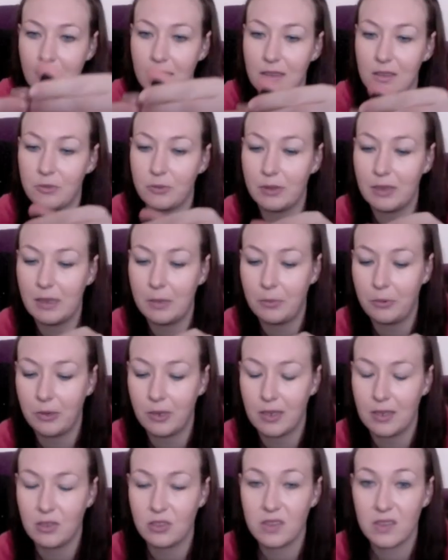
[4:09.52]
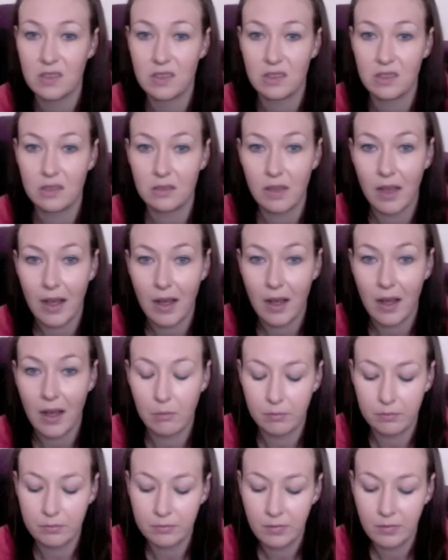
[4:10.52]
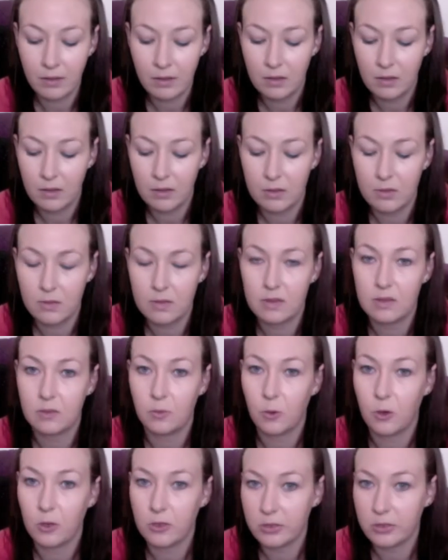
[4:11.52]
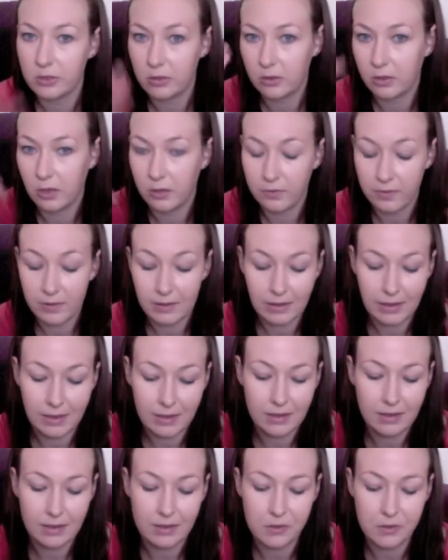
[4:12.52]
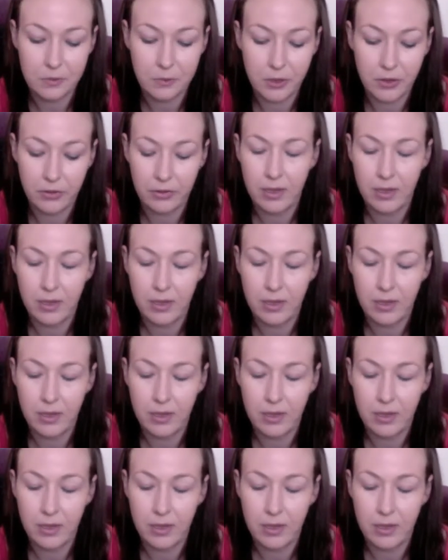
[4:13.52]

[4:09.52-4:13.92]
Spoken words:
it's really pretty just to use as a wash all over the lid as well.